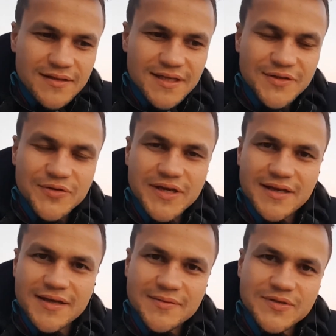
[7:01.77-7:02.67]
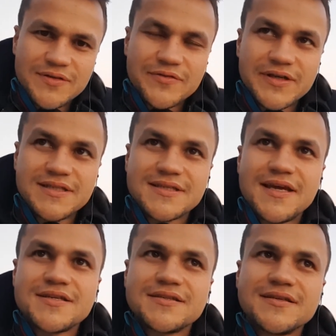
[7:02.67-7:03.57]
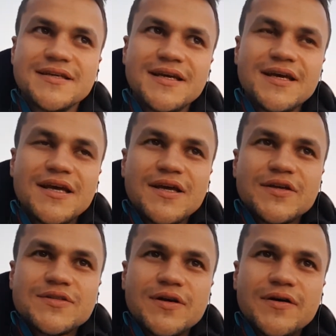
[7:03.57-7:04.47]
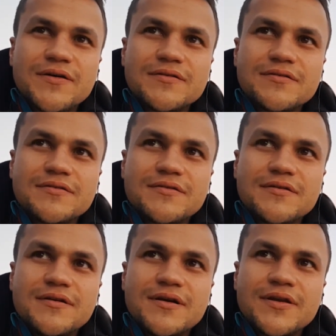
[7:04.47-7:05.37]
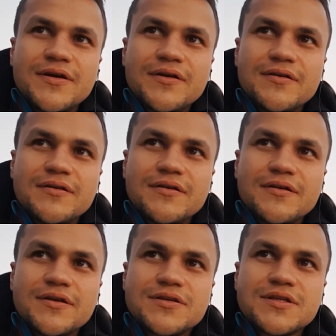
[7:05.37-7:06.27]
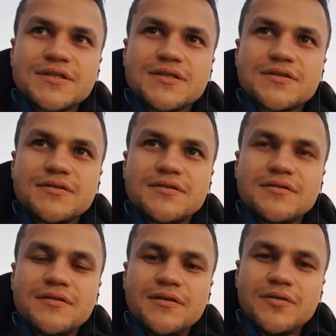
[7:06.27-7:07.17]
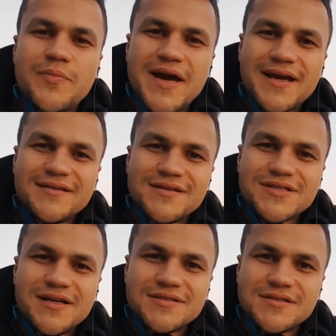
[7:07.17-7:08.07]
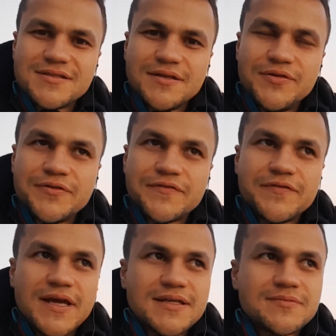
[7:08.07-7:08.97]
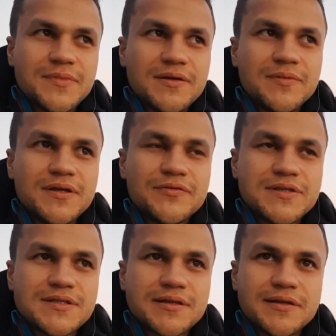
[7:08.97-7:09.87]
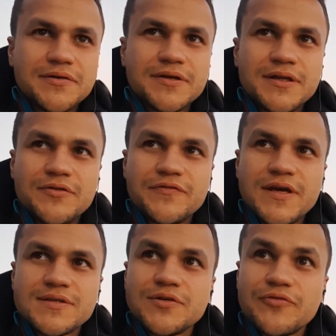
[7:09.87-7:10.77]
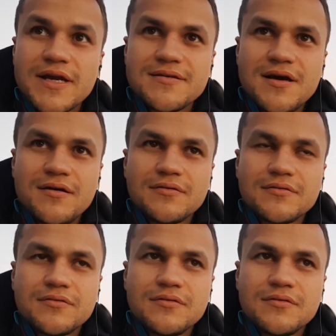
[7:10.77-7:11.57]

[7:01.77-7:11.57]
then you can come to the realization. So, just look back at the challenges that you're faced maybe recently or that you're facing right now.